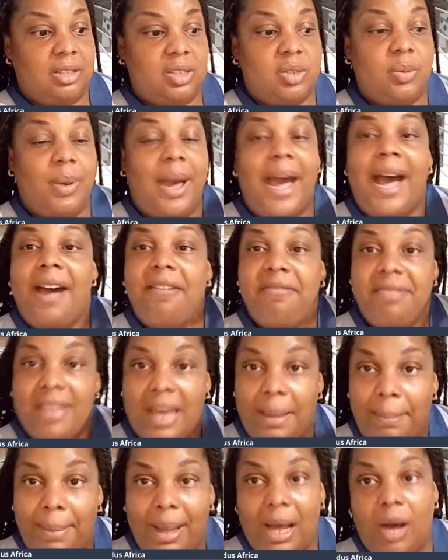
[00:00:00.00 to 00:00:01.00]
to have
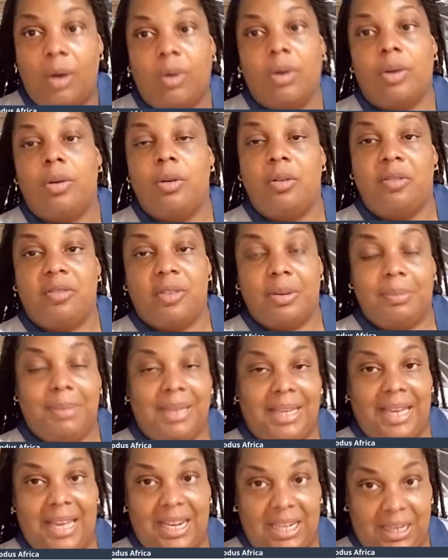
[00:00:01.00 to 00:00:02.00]
that power over
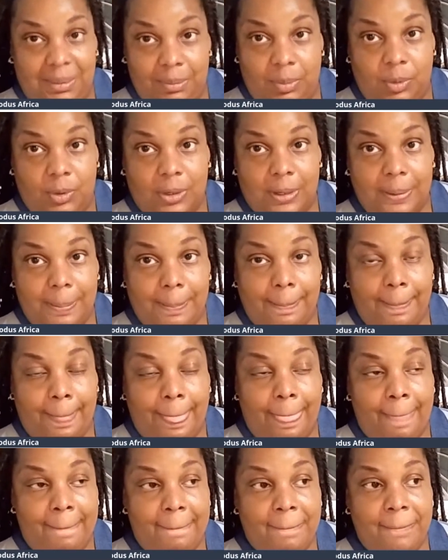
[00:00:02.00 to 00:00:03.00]
me anymore.
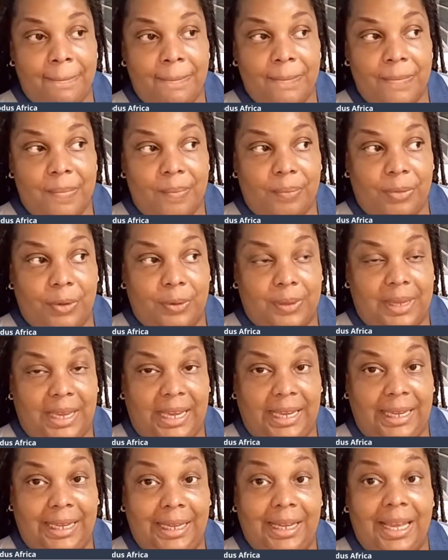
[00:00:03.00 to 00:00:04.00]

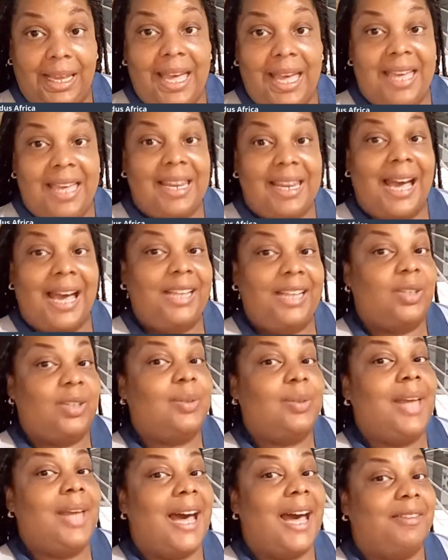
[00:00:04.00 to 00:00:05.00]
Okay? And I
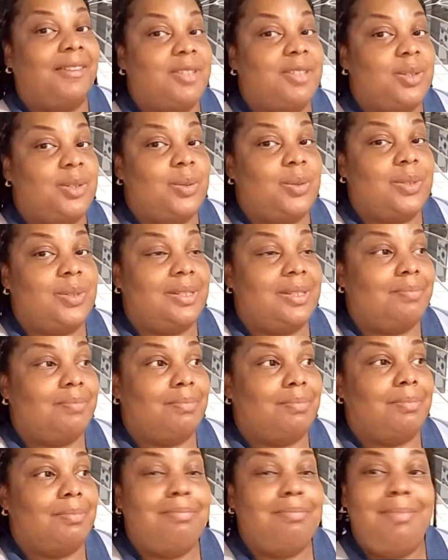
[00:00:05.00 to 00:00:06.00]
don't have to
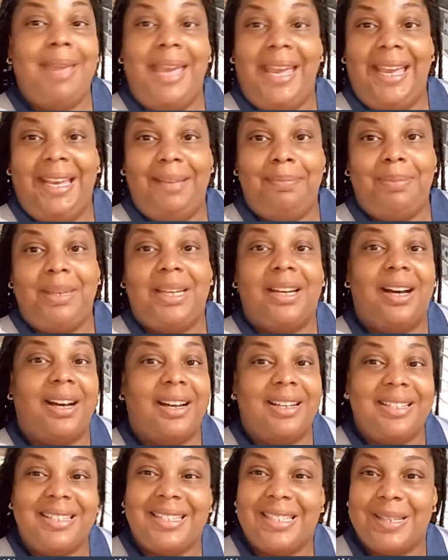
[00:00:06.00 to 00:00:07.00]
make,
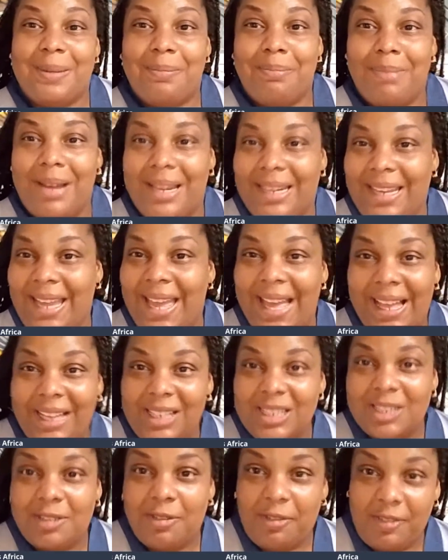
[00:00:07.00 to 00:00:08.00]
because somebody
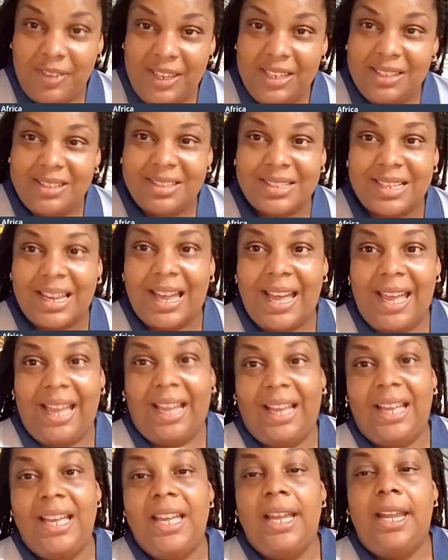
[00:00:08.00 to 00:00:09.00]
else feels like
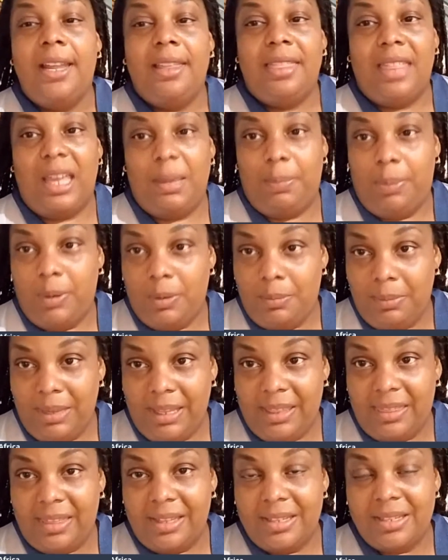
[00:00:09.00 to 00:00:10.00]
they put me
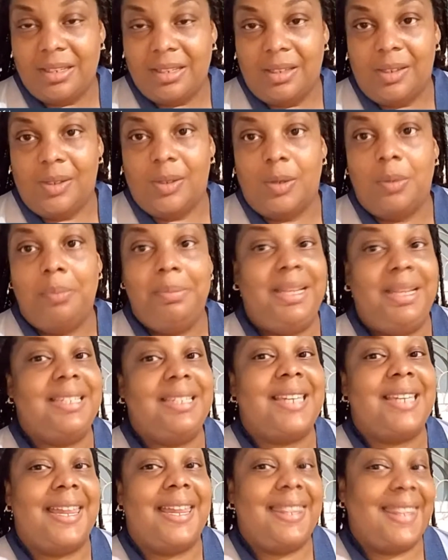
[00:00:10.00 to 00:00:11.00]
this low,
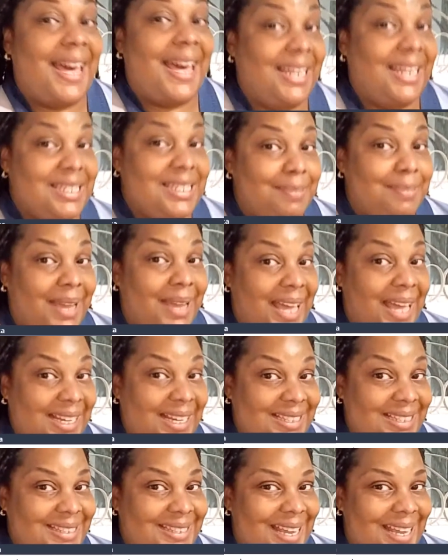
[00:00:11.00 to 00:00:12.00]
means that that is my
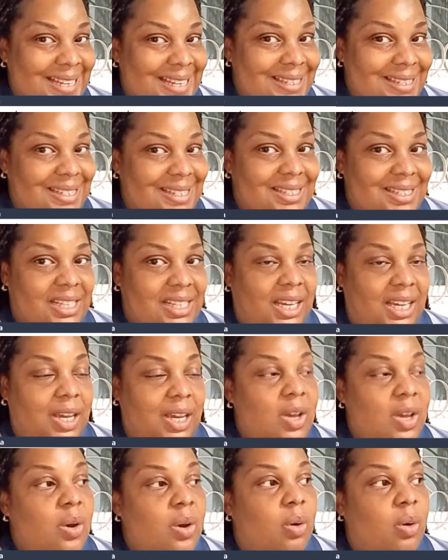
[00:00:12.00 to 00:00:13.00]
identity,
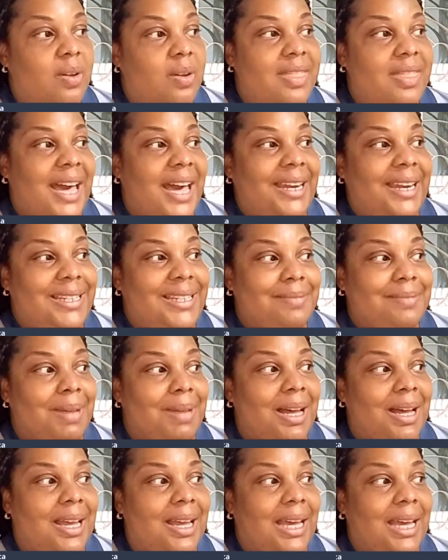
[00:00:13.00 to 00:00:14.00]
or that is
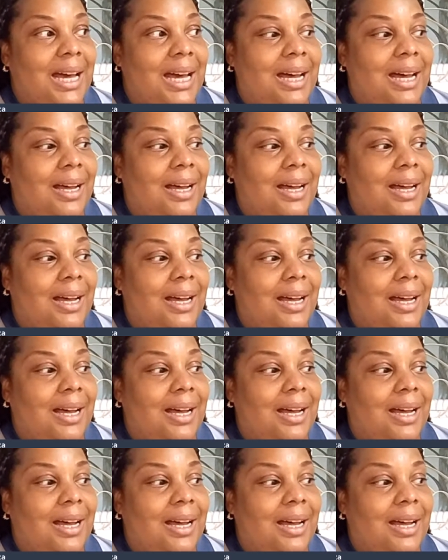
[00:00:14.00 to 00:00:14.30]
my